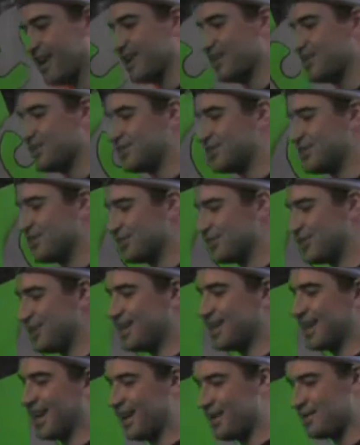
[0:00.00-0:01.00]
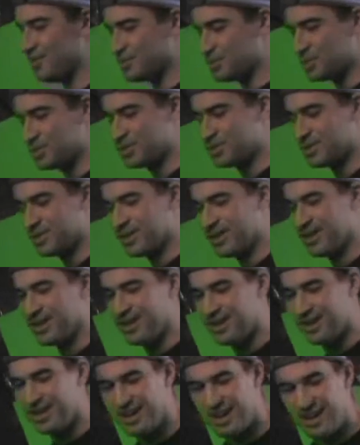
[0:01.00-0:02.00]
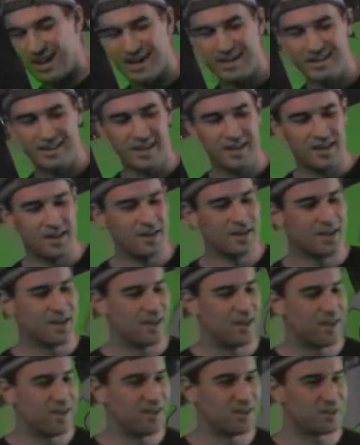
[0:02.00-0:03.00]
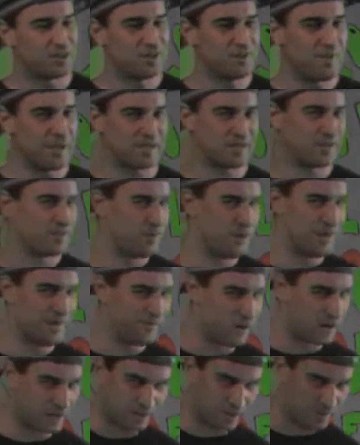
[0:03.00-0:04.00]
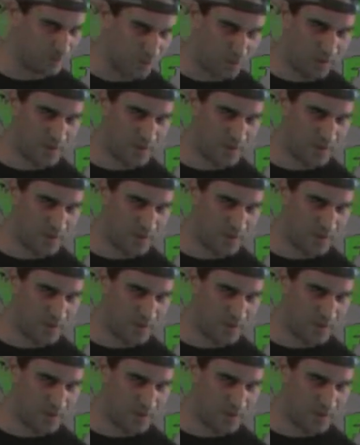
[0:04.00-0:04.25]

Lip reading: and she comes, and then she makes some really fucked up